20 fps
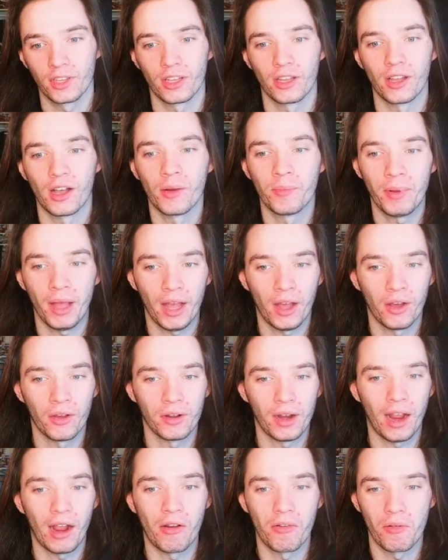about
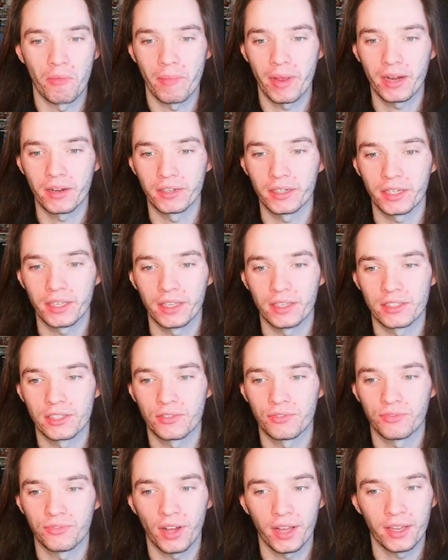how Americans
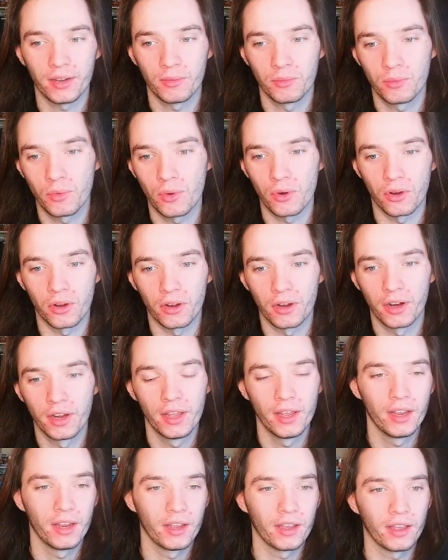fight war
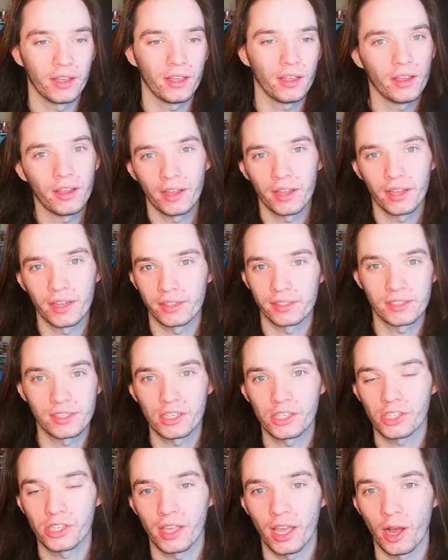and
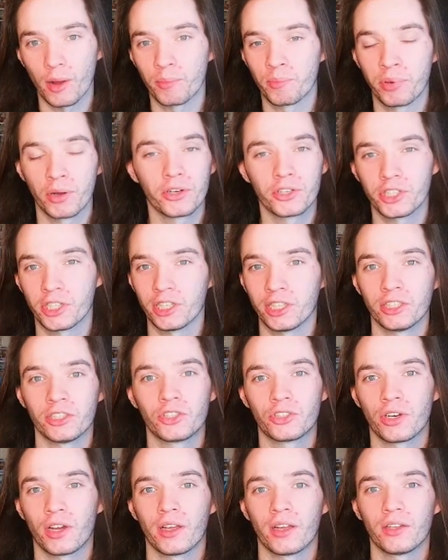essentially how Pershing is
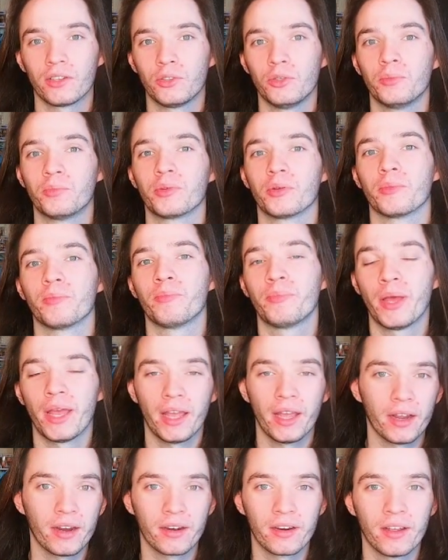trying to
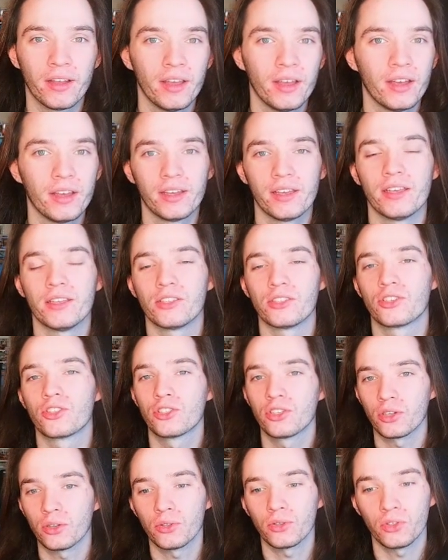prepare his
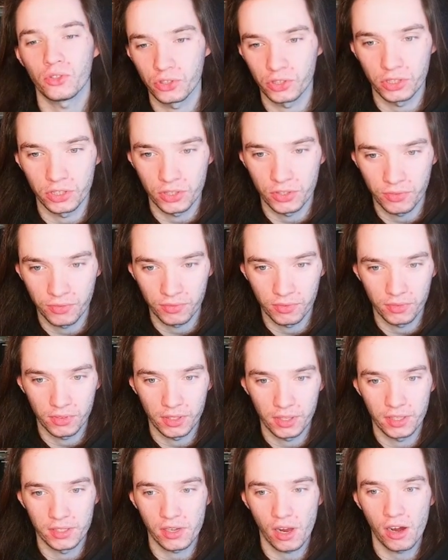soldiers,
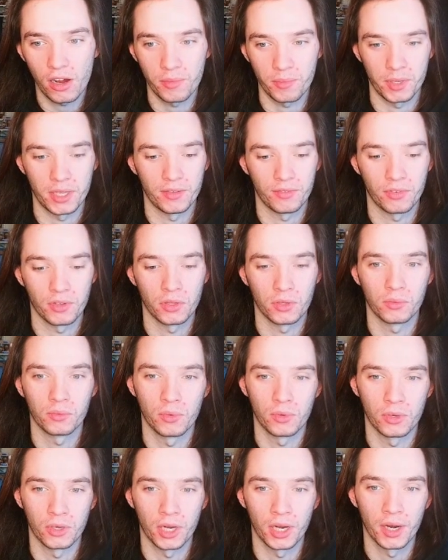his army for the
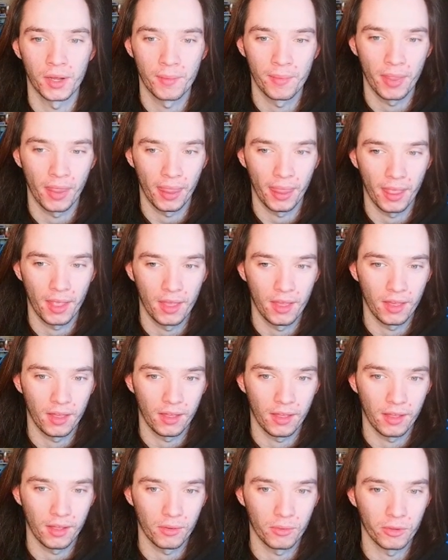war,
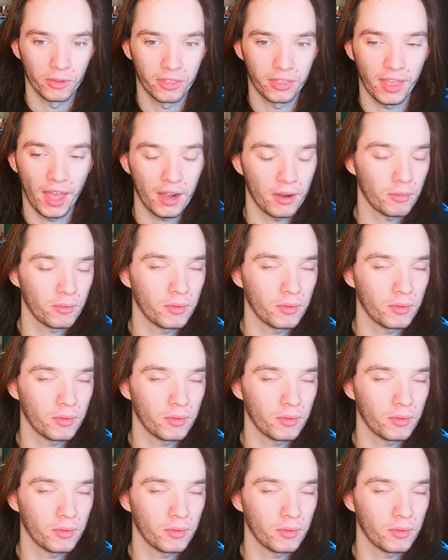with that